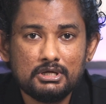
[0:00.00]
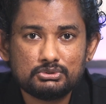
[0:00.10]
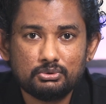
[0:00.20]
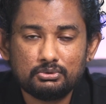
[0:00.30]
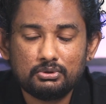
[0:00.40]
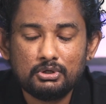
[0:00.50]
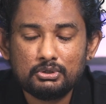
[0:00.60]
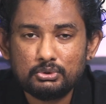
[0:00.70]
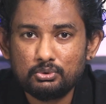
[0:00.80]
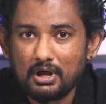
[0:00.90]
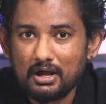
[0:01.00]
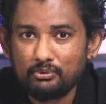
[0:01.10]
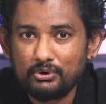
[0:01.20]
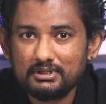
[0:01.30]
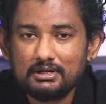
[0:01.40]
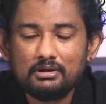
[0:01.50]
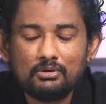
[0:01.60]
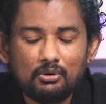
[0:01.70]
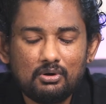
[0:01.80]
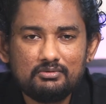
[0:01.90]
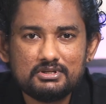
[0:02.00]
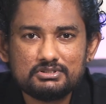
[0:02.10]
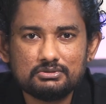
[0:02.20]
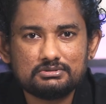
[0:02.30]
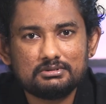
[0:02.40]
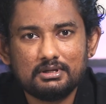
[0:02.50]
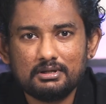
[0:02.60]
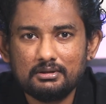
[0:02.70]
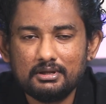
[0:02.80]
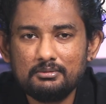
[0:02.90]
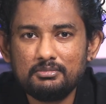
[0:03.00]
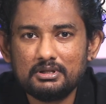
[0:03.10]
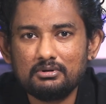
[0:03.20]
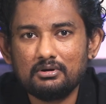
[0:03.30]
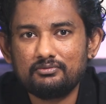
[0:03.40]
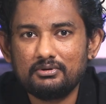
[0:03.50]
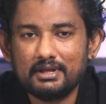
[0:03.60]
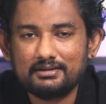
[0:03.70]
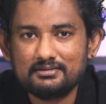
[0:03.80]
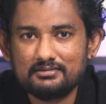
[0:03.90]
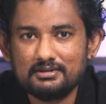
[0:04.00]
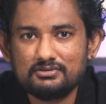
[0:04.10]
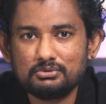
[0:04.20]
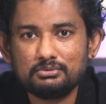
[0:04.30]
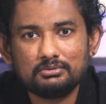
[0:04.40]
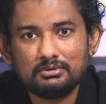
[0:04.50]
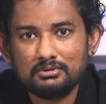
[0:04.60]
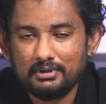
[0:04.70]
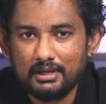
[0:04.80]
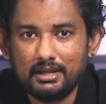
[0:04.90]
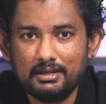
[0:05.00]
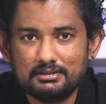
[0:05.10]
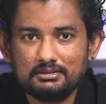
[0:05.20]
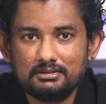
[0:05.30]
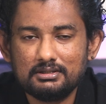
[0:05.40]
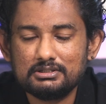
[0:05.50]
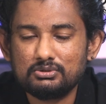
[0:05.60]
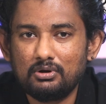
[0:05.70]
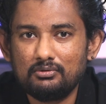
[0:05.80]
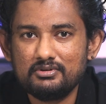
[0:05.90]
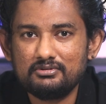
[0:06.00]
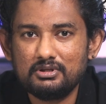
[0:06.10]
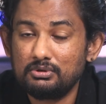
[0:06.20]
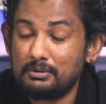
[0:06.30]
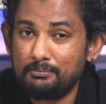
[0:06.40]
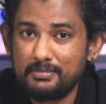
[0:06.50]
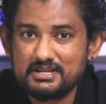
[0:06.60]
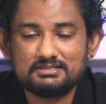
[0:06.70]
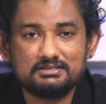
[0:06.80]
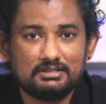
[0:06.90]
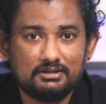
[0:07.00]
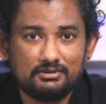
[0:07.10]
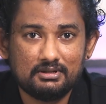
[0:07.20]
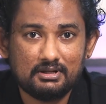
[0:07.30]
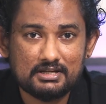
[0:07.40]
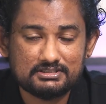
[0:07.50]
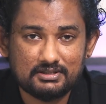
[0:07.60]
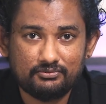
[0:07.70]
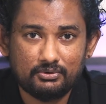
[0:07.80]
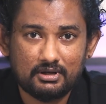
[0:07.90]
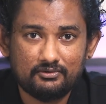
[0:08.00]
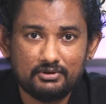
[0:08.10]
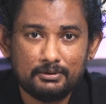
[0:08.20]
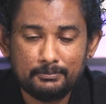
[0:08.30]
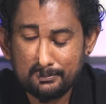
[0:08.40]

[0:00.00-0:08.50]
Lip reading: So to avoid that, always use in between of like 6 to 8. That always give you the best result in the landscape photography.